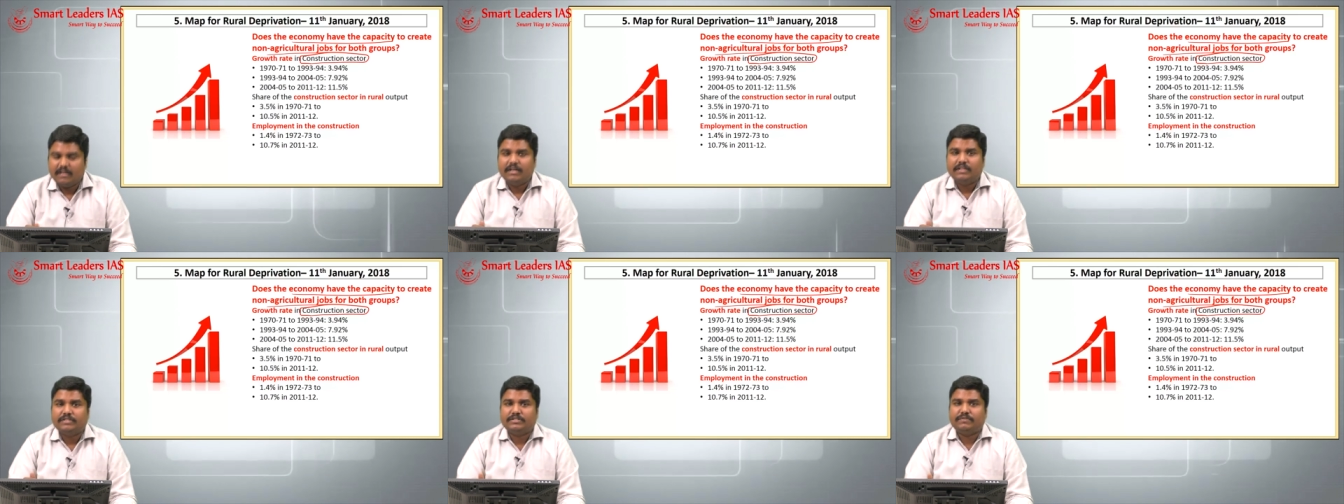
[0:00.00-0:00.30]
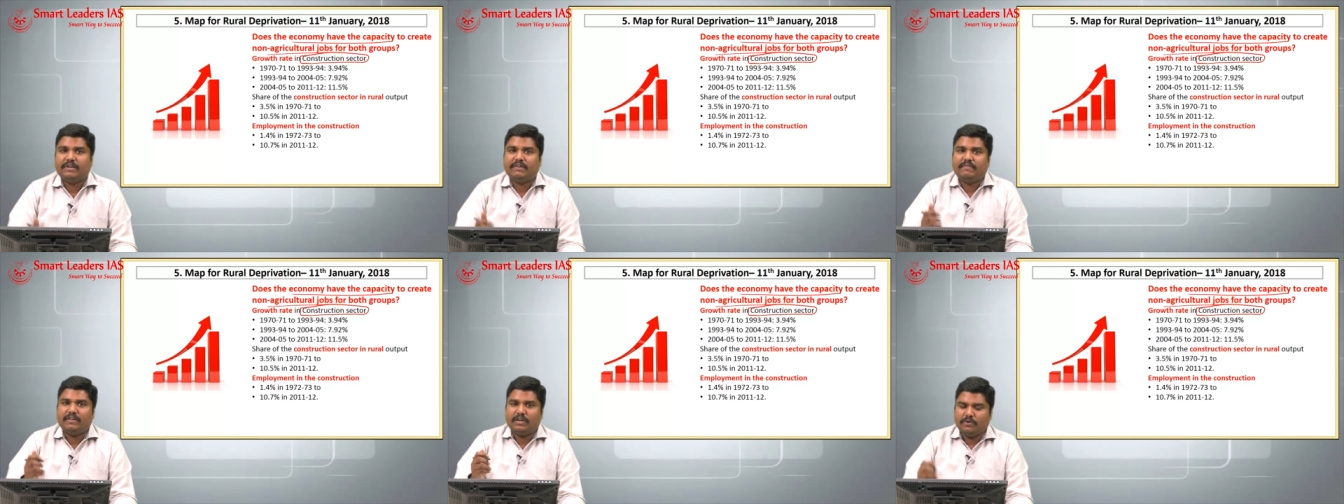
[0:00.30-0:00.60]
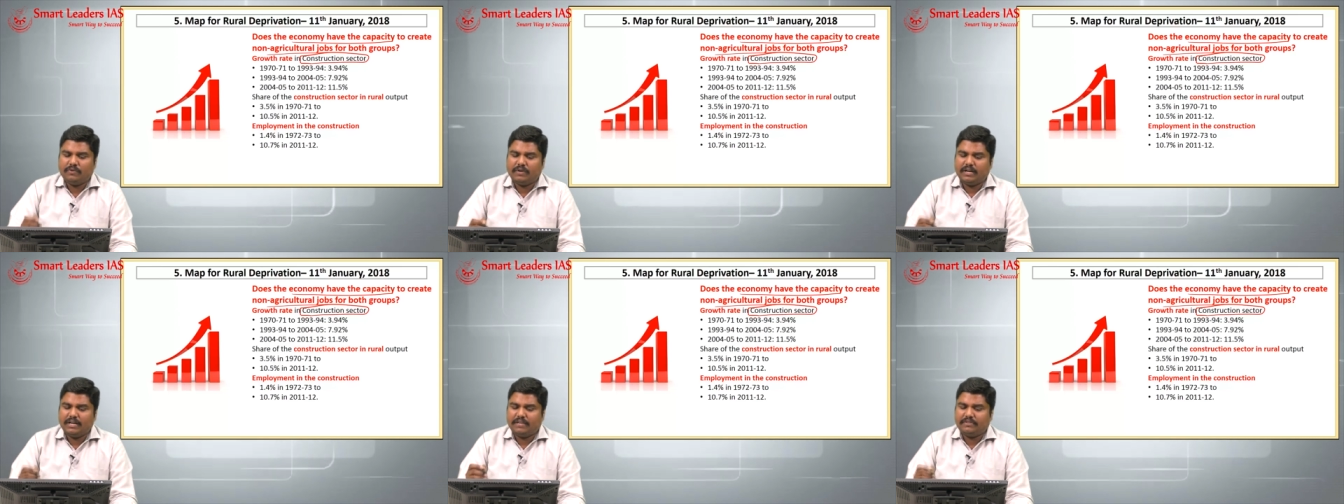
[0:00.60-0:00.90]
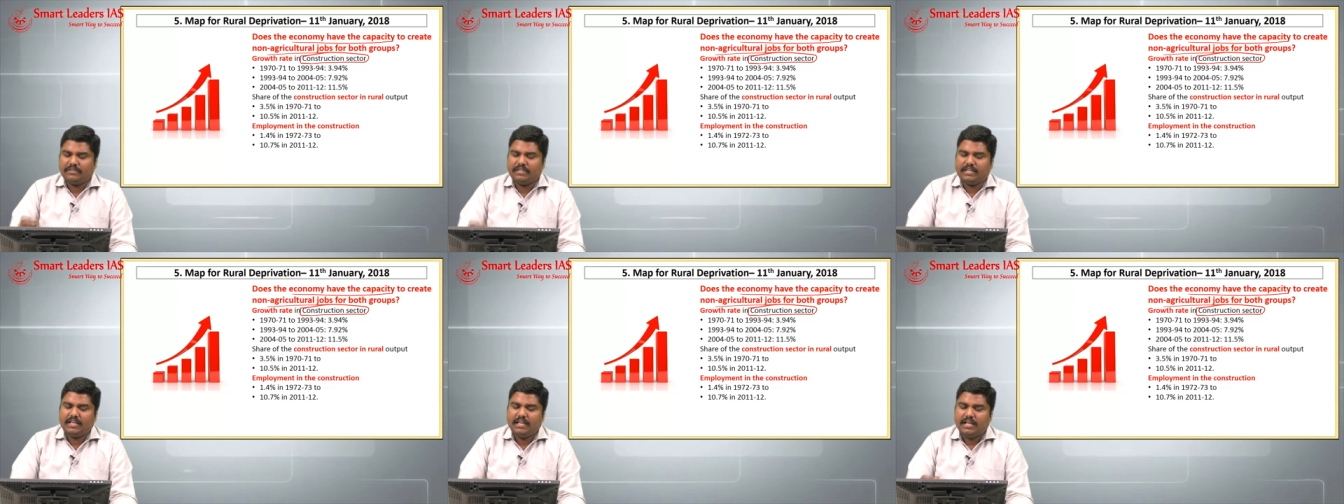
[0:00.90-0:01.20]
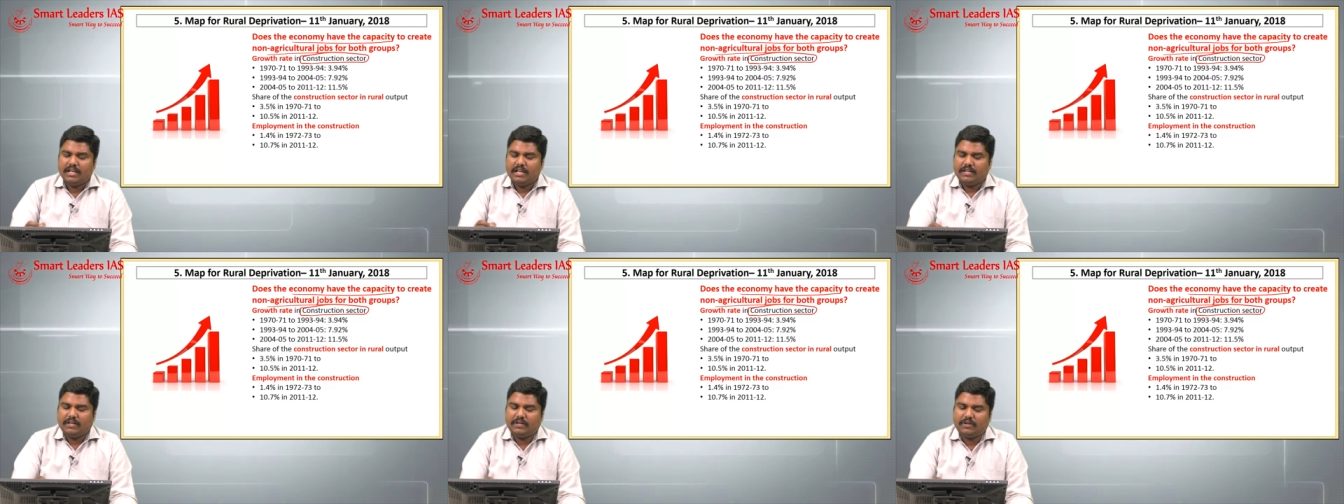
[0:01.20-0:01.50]
So, when we look into the
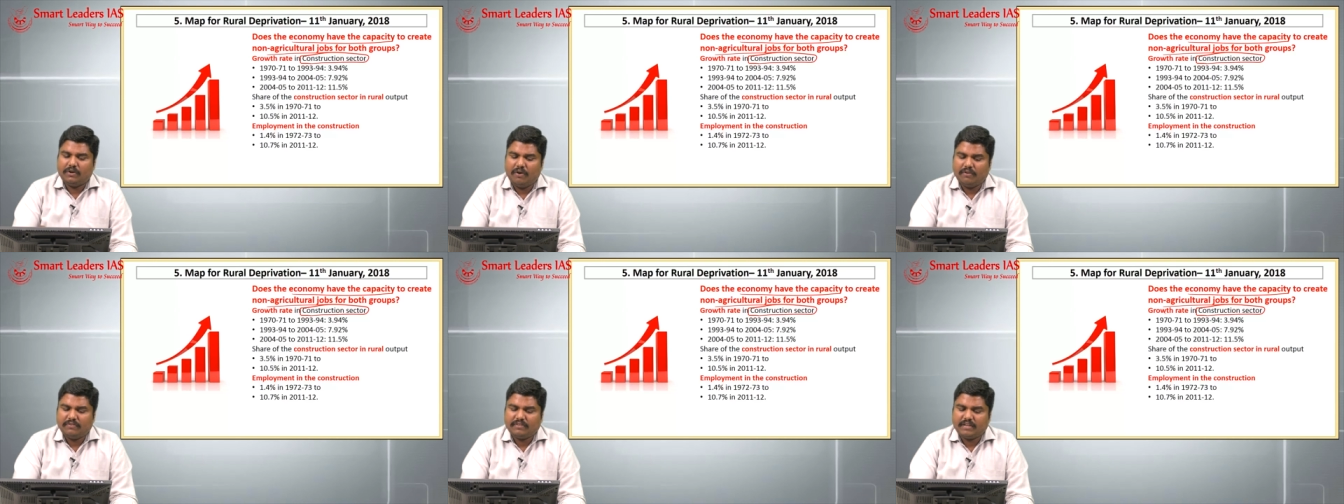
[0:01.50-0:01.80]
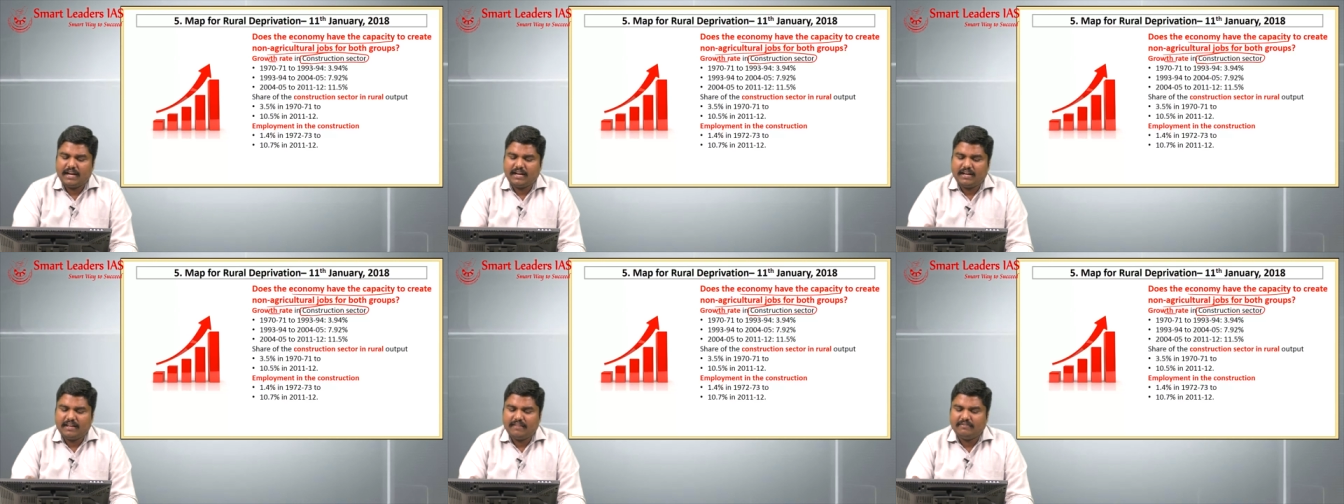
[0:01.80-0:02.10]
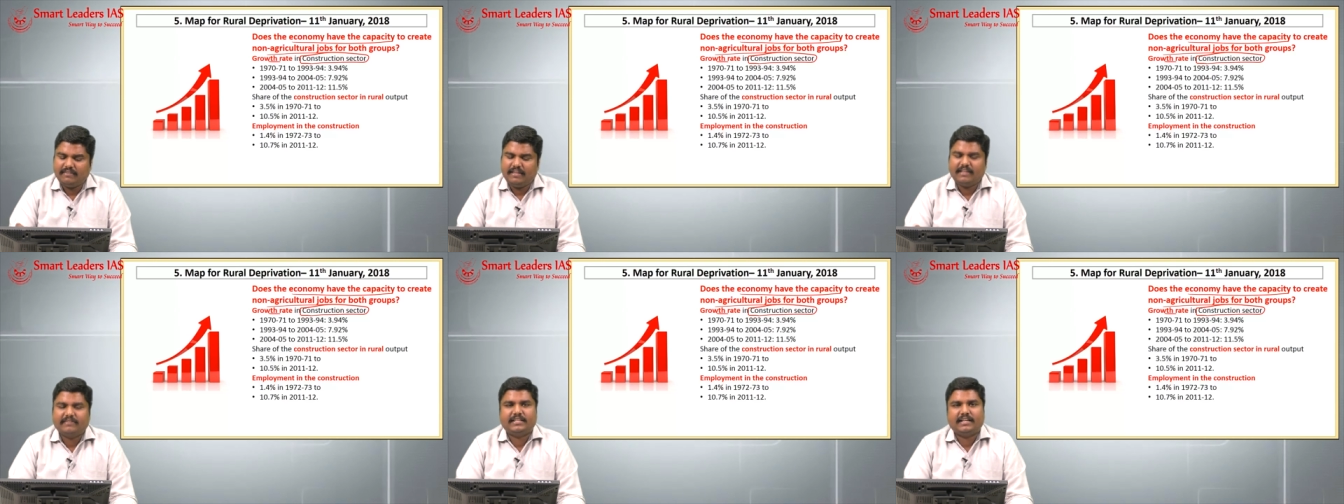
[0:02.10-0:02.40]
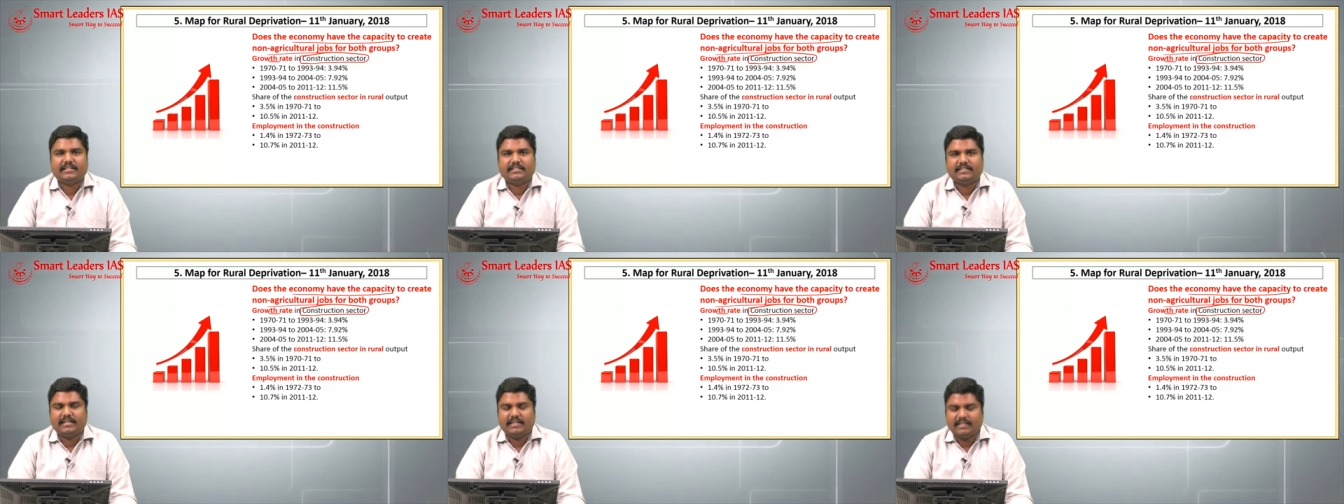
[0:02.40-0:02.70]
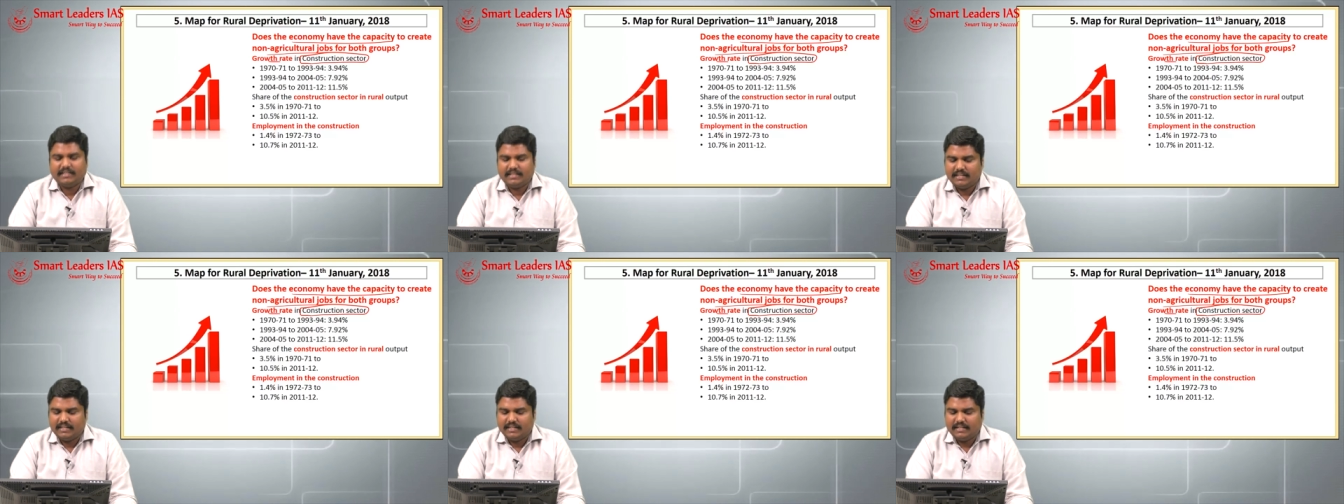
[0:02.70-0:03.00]
growth rate in the sector